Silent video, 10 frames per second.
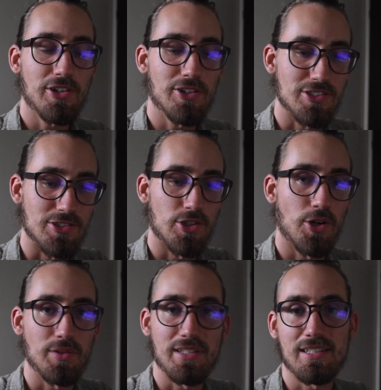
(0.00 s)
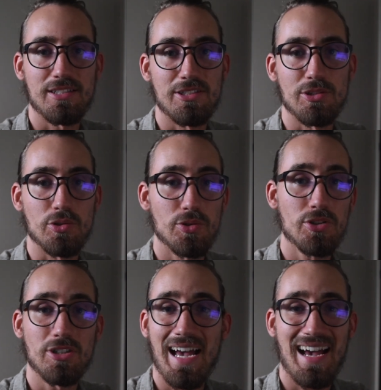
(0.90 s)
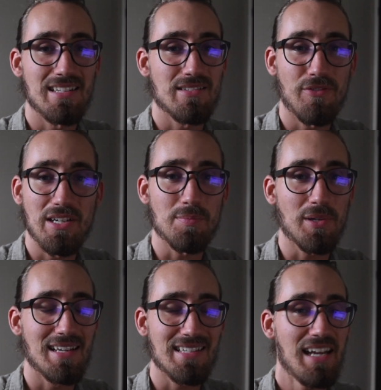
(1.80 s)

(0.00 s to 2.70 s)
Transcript: there is no need to do Google ads, Facebook ads,